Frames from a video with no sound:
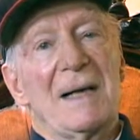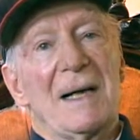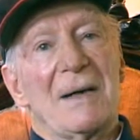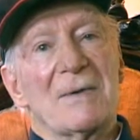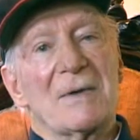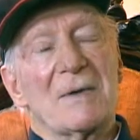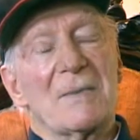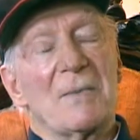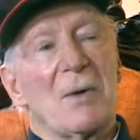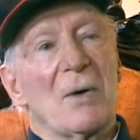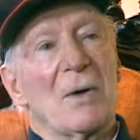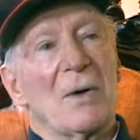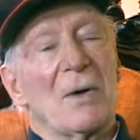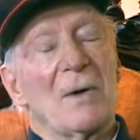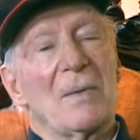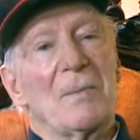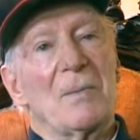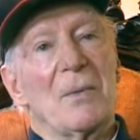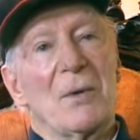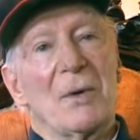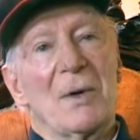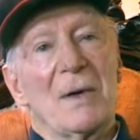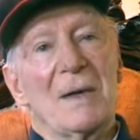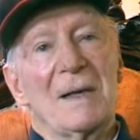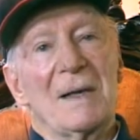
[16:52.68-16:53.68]
I was
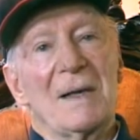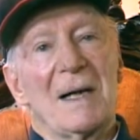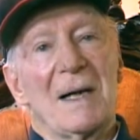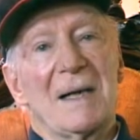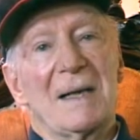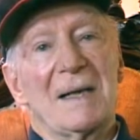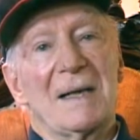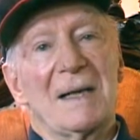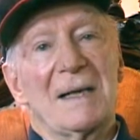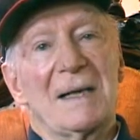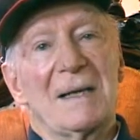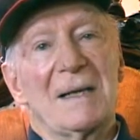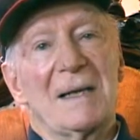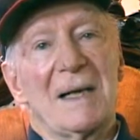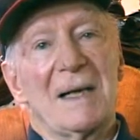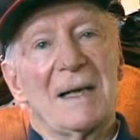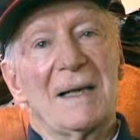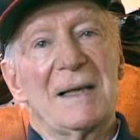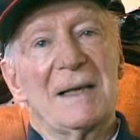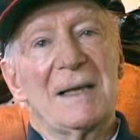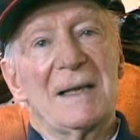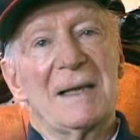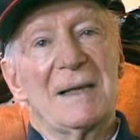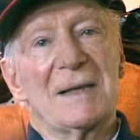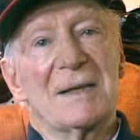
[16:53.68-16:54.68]
born in
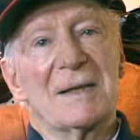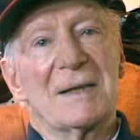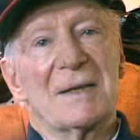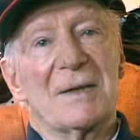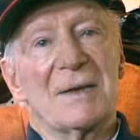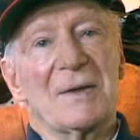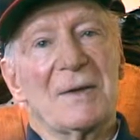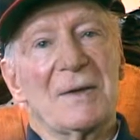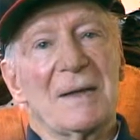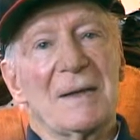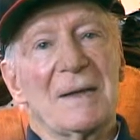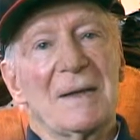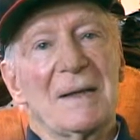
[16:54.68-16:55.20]
1919, so